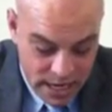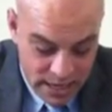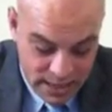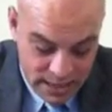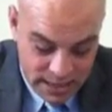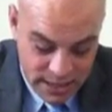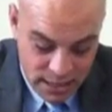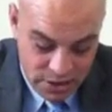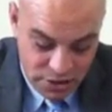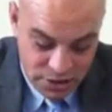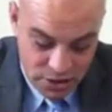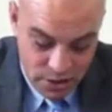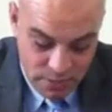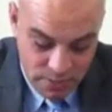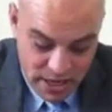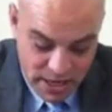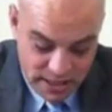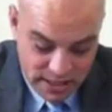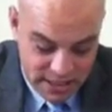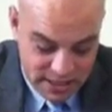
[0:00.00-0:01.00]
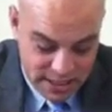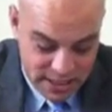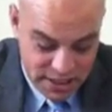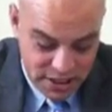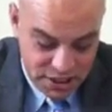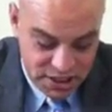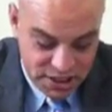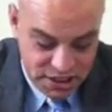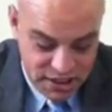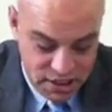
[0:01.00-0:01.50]
And thou shalt make the
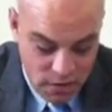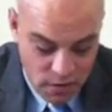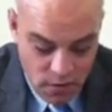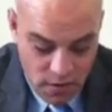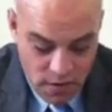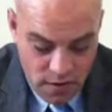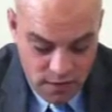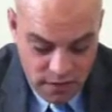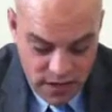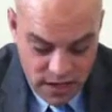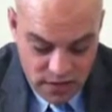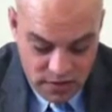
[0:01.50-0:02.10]
dishes thereof,